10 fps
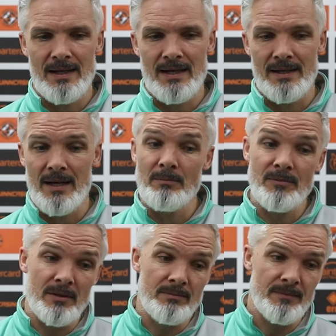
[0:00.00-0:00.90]
At
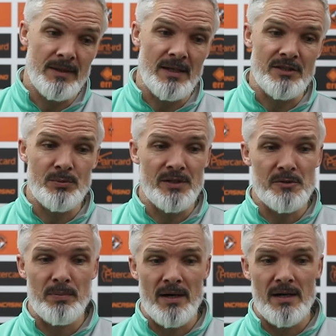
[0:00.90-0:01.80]
Hampden against
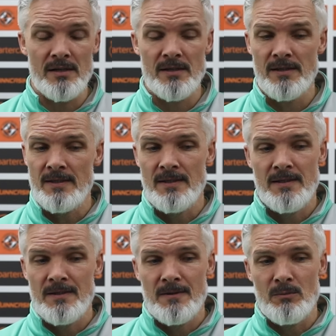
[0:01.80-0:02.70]
Queen's Park,
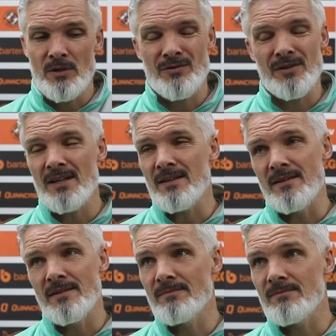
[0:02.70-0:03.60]
we
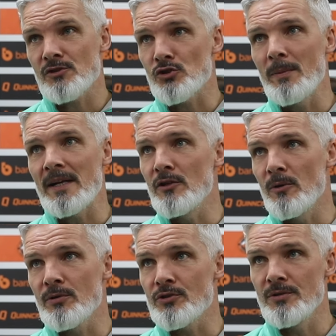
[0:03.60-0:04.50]
created so many
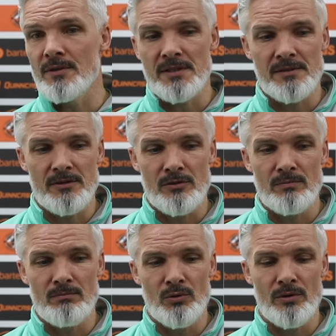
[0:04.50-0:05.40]
opportunities,
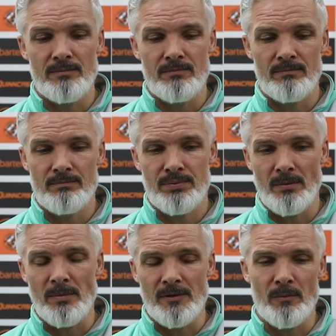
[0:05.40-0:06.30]
more
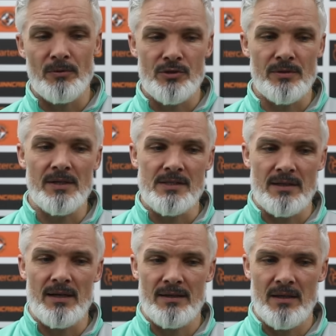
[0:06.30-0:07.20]
probably opportunities in
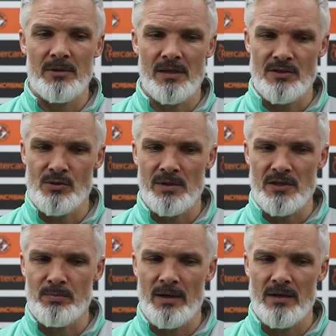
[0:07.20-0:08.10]
that game against
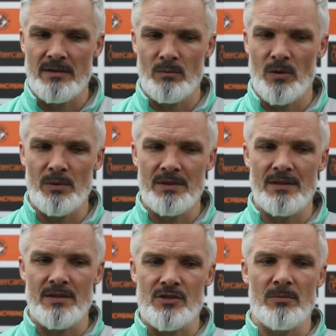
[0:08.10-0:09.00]
Queen's Park than what we
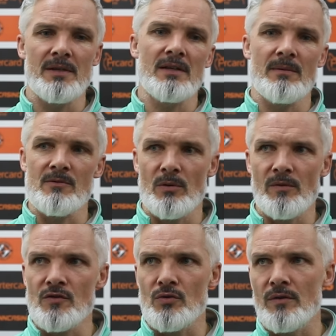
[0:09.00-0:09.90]
did in some of the games where
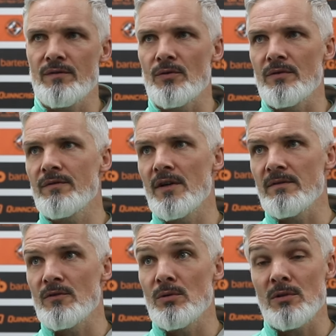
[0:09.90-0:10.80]
we've scored 4 and
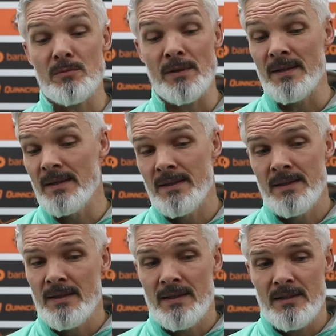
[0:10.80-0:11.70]
5 goals. But,
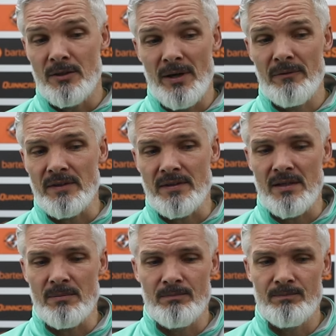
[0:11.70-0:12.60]
every
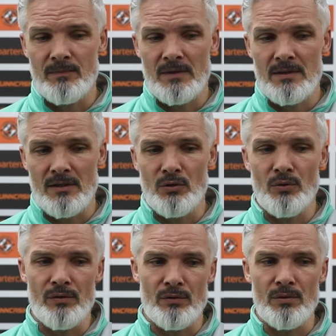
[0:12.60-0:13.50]
team can
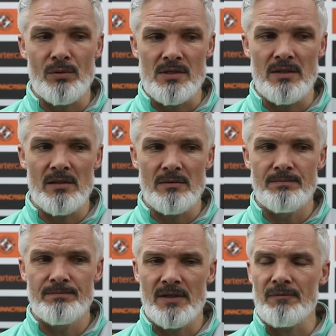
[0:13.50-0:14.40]
go through those little
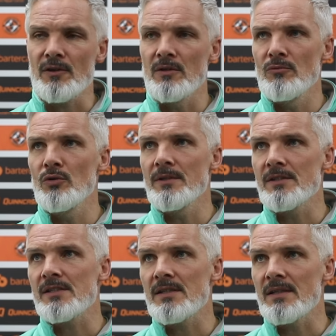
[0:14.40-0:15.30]
difficult
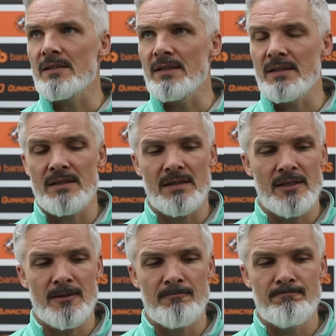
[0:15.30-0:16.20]
moments. I think
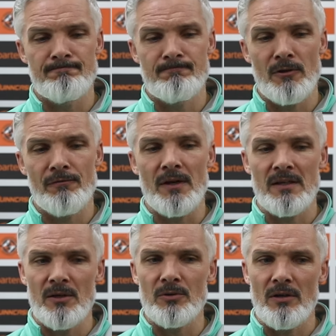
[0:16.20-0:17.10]
you
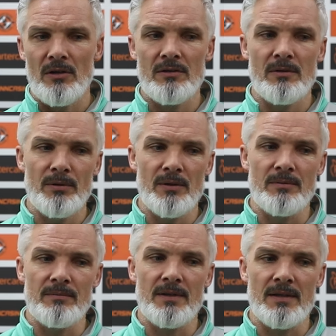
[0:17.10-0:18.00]
find out a lot
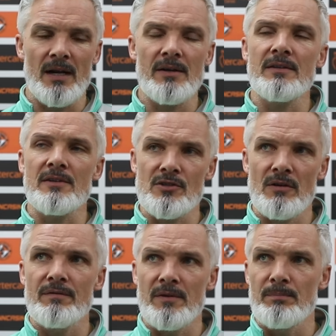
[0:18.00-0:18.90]
about the characters
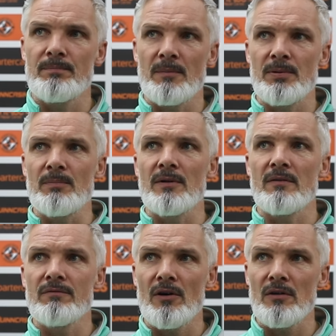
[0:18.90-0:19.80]
of the people
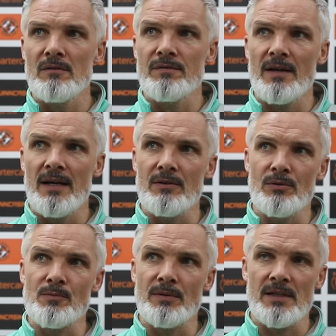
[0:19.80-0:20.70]
involved at
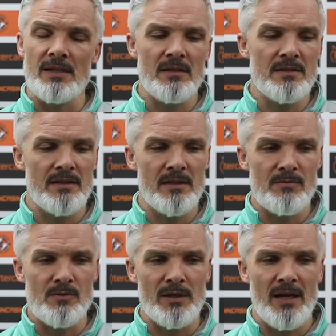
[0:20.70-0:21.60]
those particular
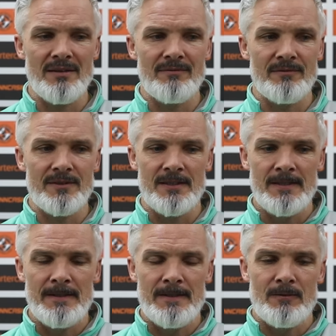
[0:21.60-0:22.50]
times. We hadn't
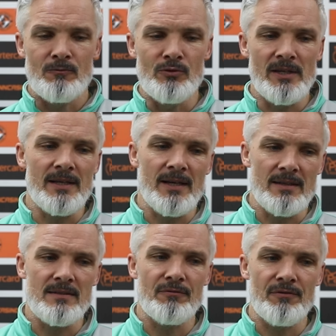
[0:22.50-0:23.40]
really
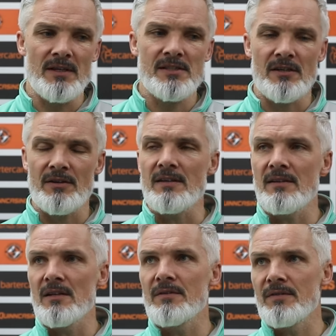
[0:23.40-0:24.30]
had to face a great
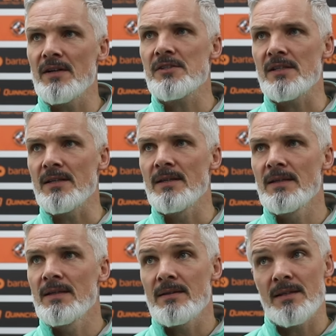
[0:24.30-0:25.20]
deal of adversity
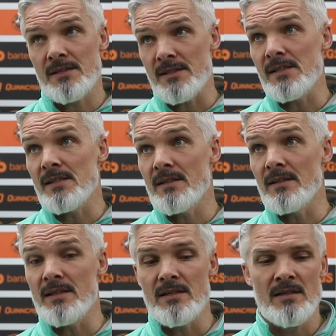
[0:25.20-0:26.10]
this season in the
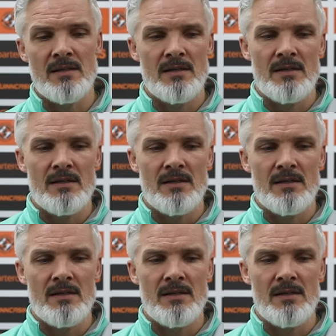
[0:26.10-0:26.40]
league.